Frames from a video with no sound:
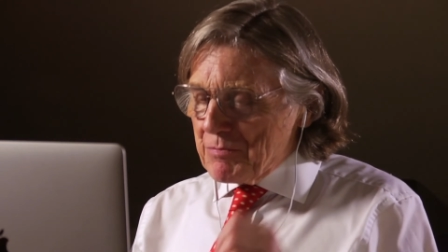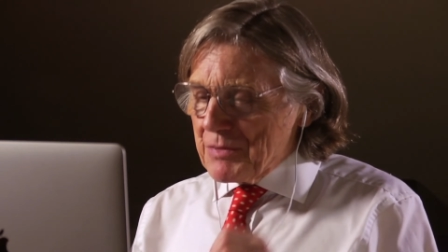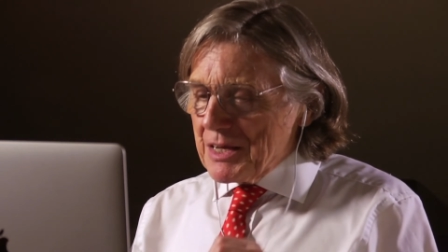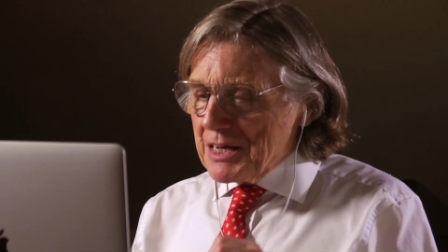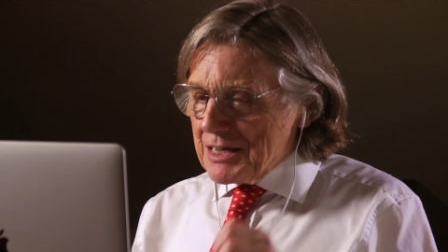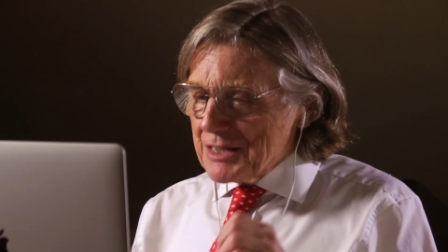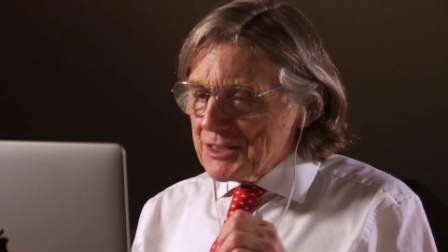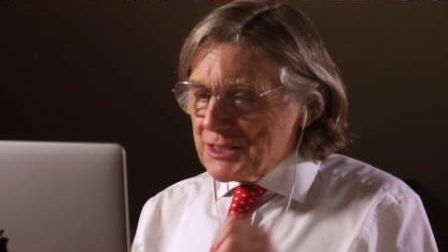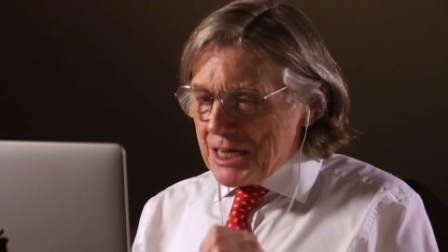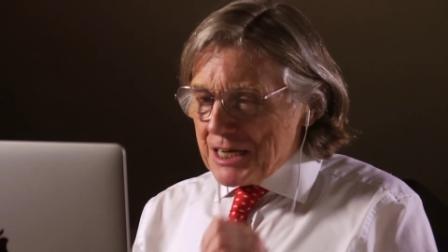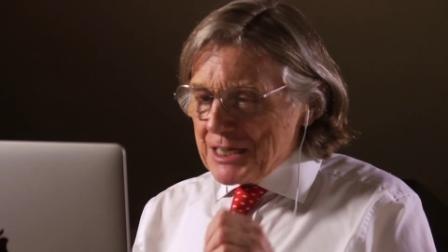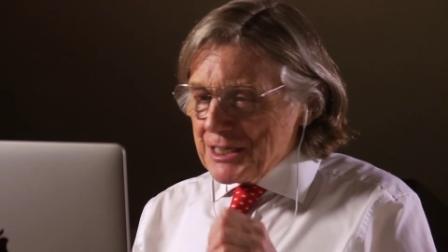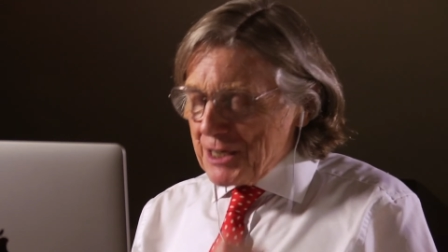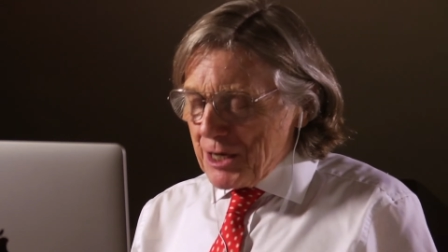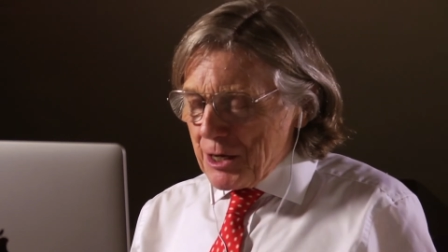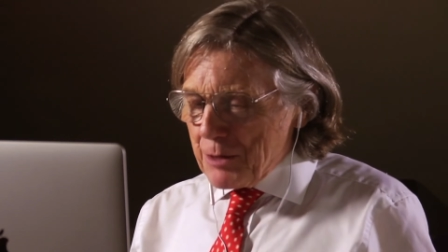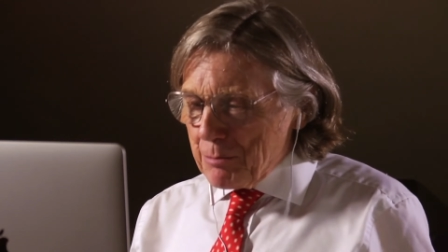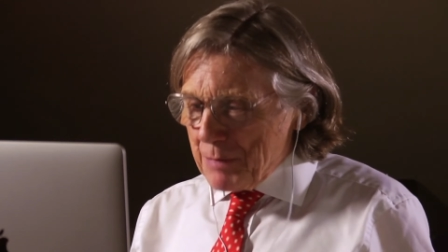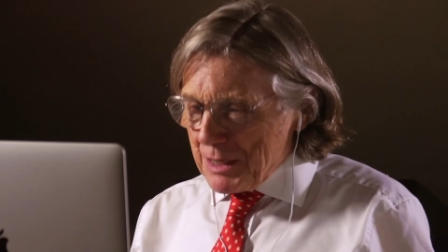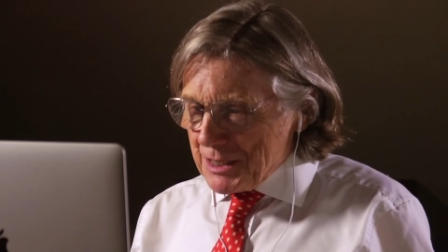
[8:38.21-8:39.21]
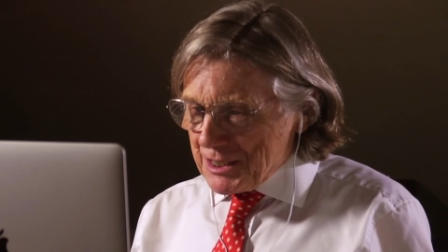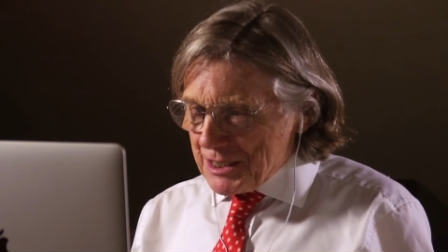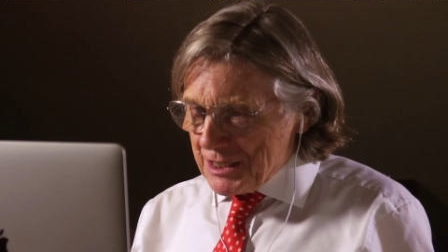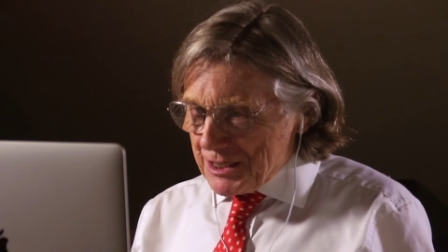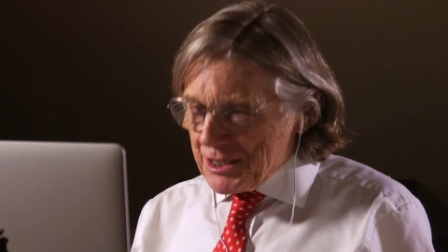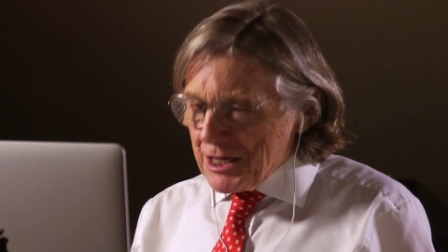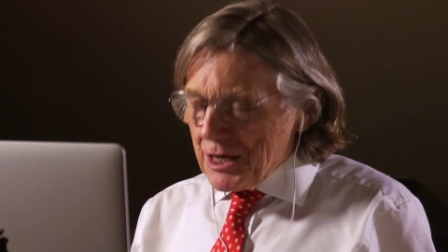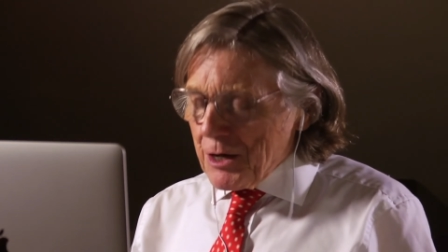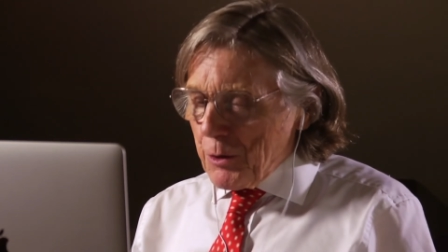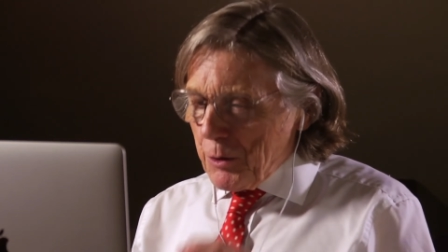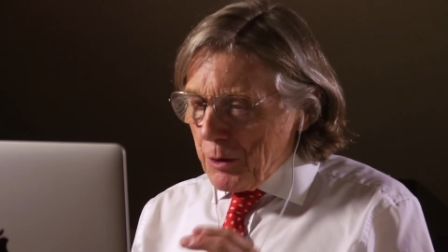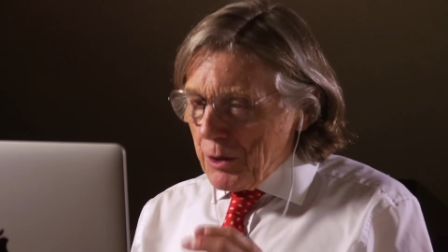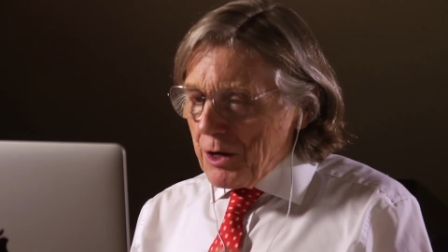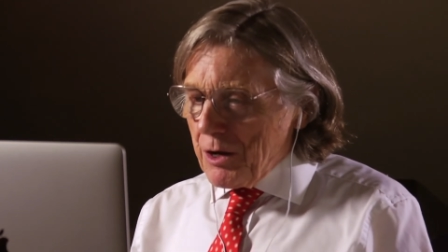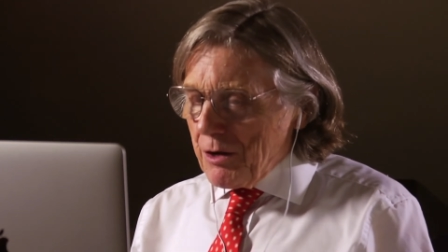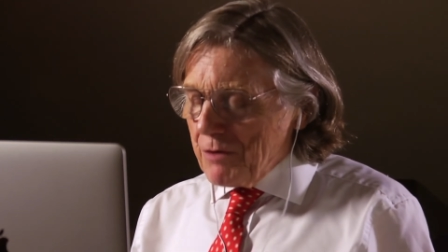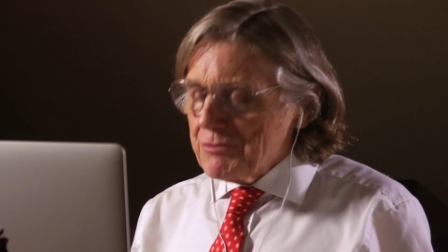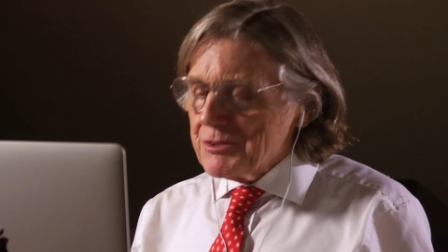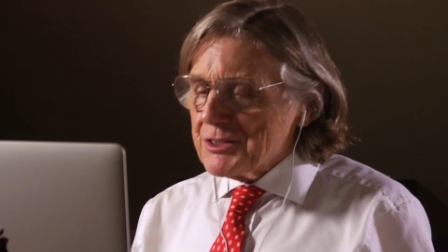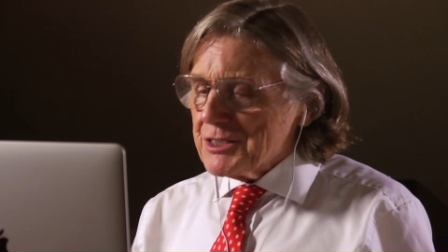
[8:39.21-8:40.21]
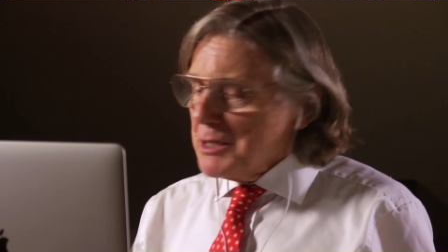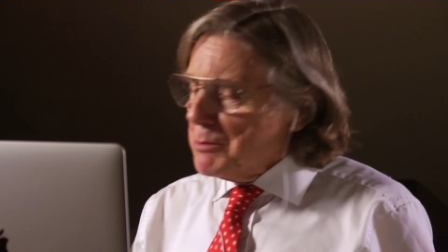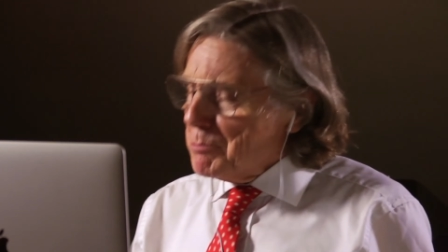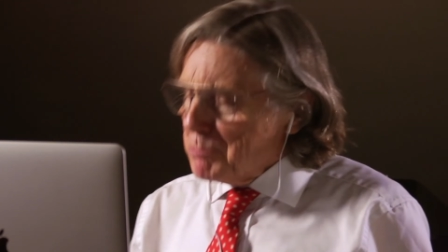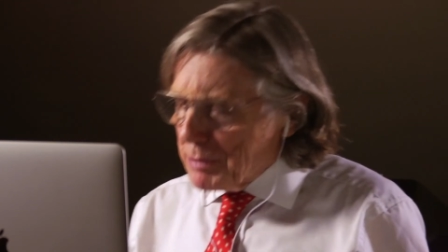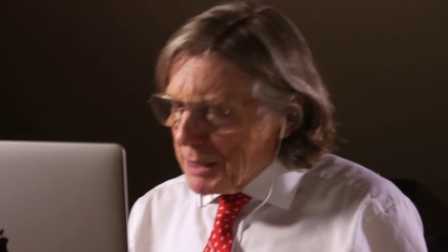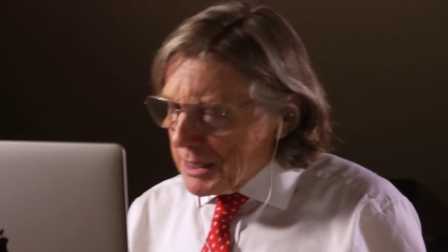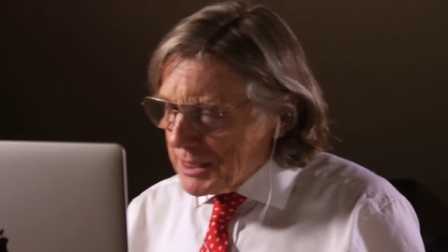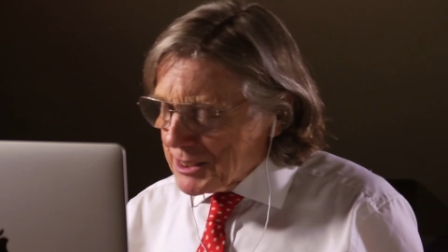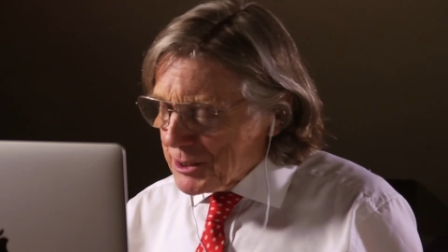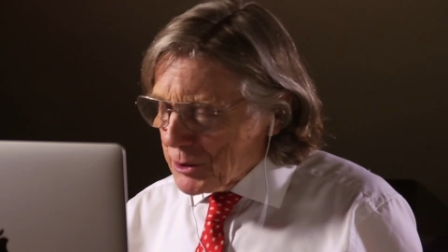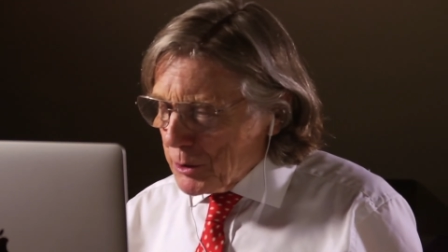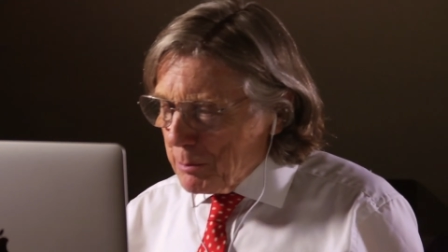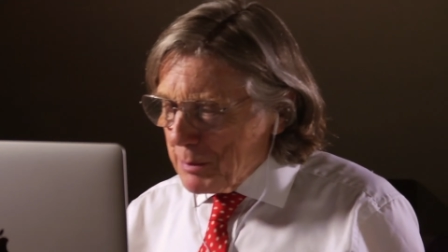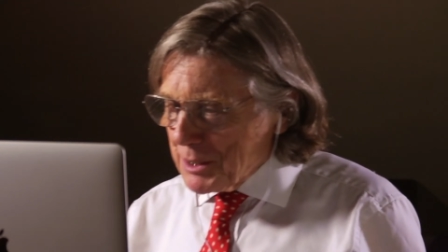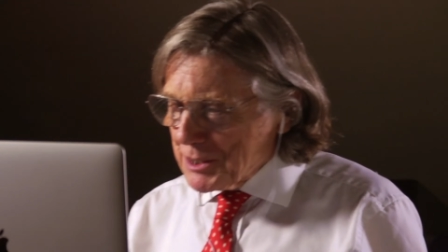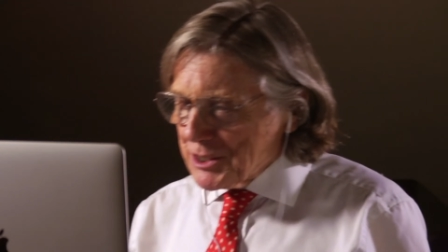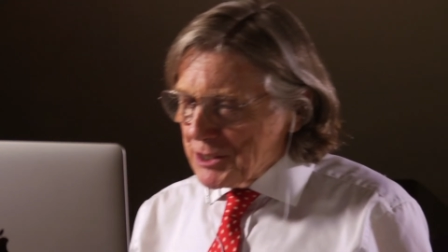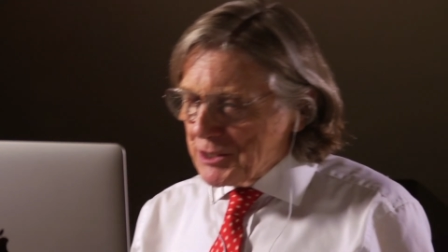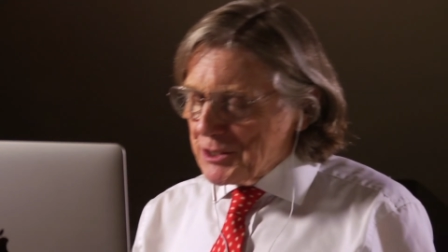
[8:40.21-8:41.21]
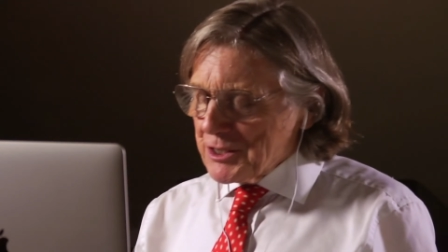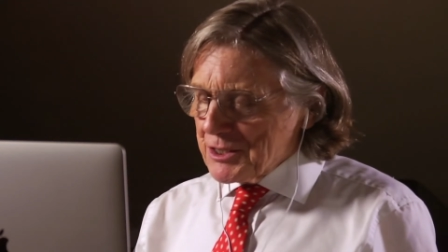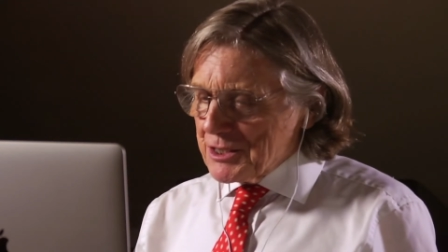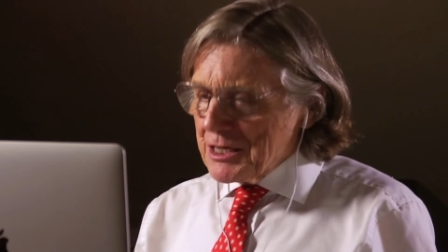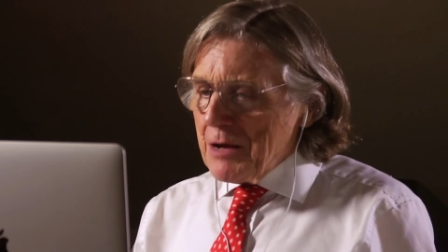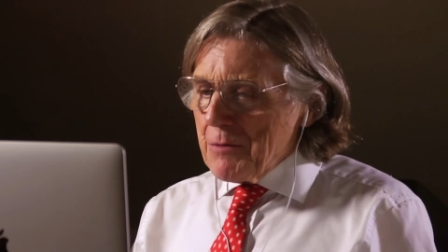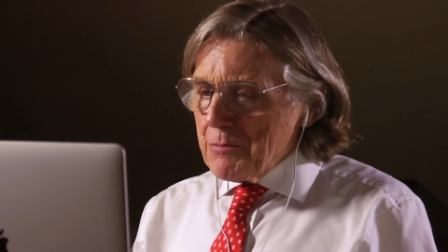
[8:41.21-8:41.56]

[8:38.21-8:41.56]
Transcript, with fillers: a take-home message uh, of some practical messages